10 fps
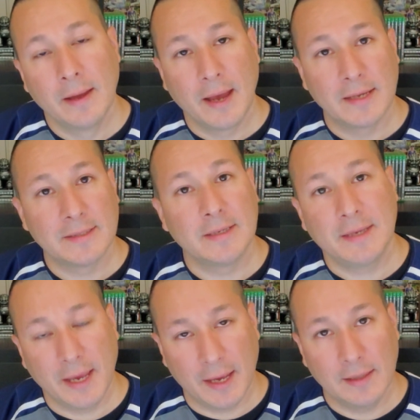as they
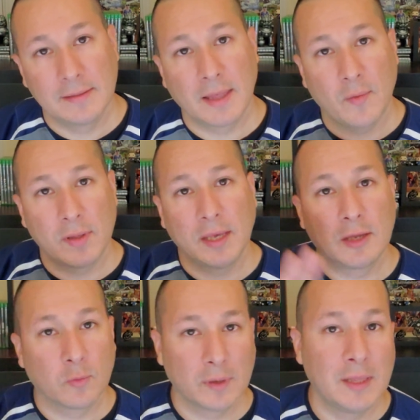can. That way they
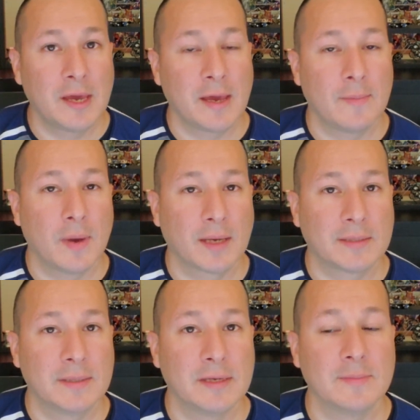can relay it back
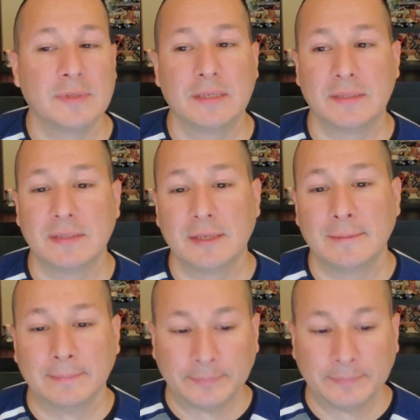to the MTC.